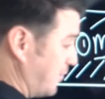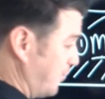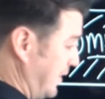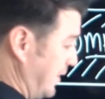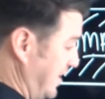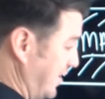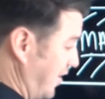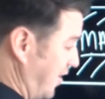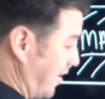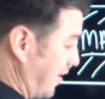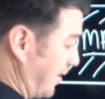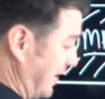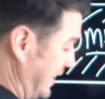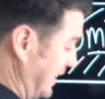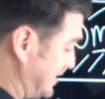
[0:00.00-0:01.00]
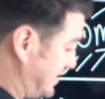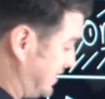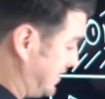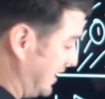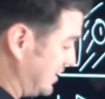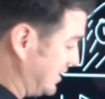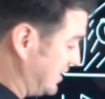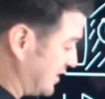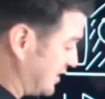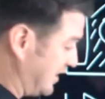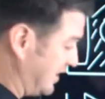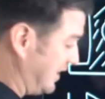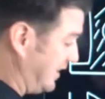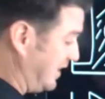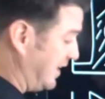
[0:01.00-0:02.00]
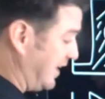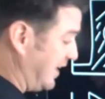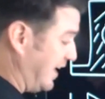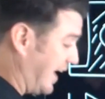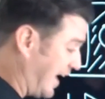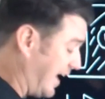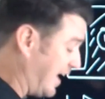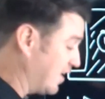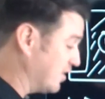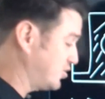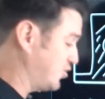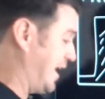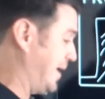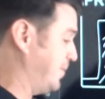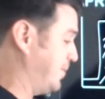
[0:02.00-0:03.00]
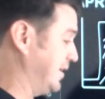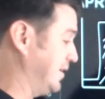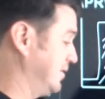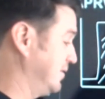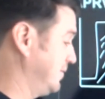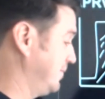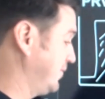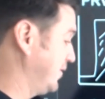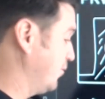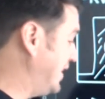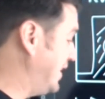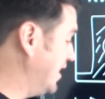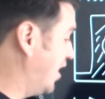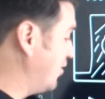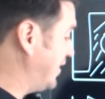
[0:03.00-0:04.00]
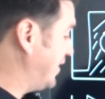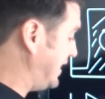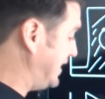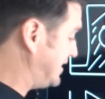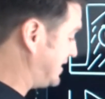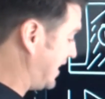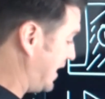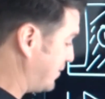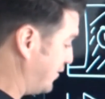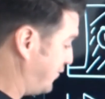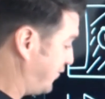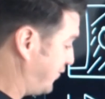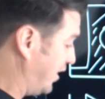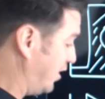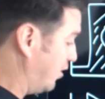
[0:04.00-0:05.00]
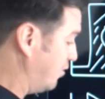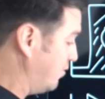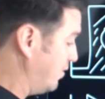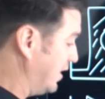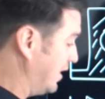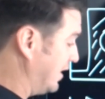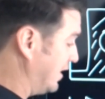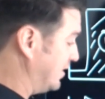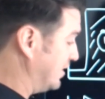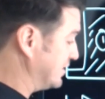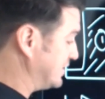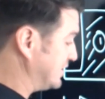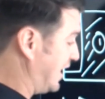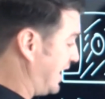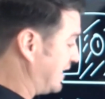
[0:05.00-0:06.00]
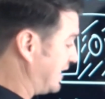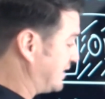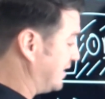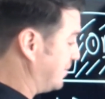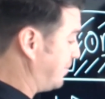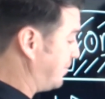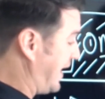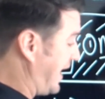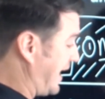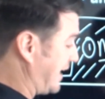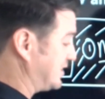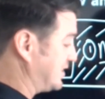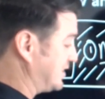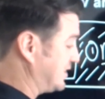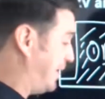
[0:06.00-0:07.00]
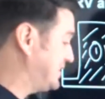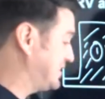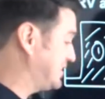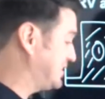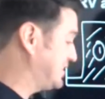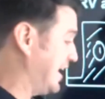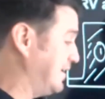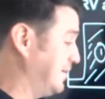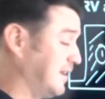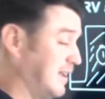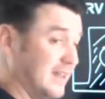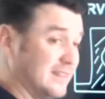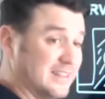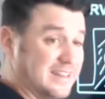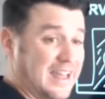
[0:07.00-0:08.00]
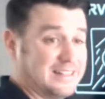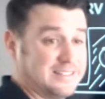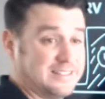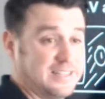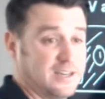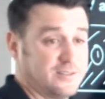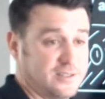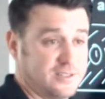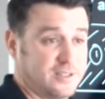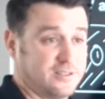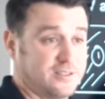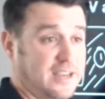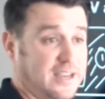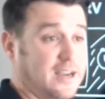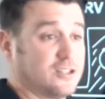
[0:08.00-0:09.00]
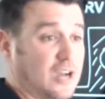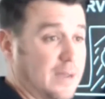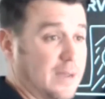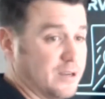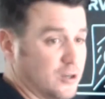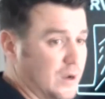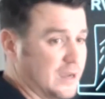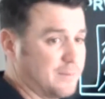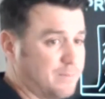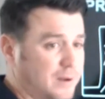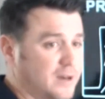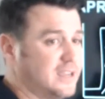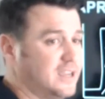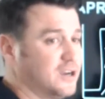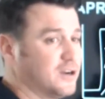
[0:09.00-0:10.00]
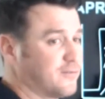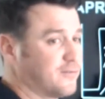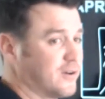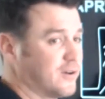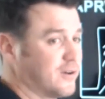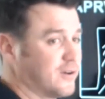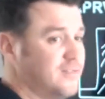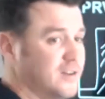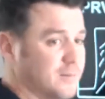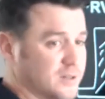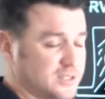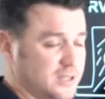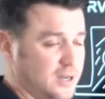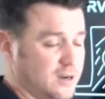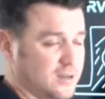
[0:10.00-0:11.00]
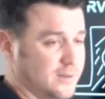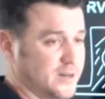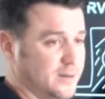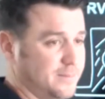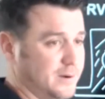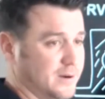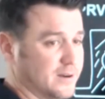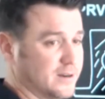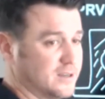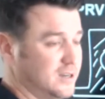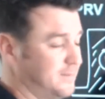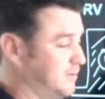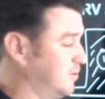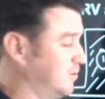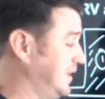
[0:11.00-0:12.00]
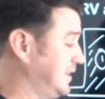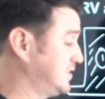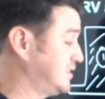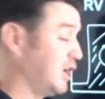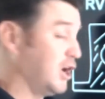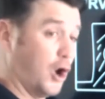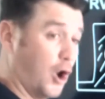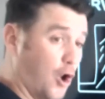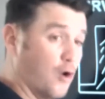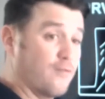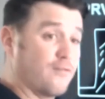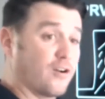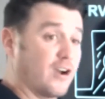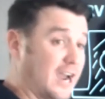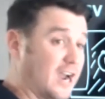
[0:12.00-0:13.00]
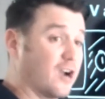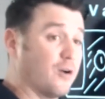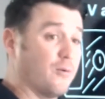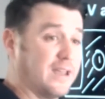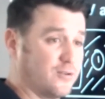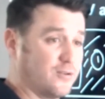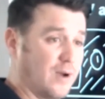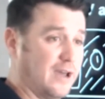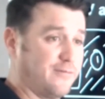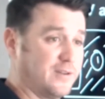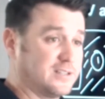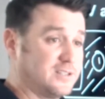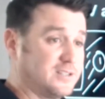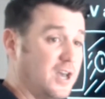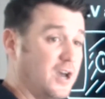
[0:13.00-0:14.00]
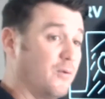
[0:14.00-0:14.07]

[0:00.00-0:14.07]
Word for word: we are intentionally air trapping. We know that anytime the flow does not come back to baseline, then that tells us there's air trapping. Quick plug here for a November talk coming up here in a couple weeks over airway graphics.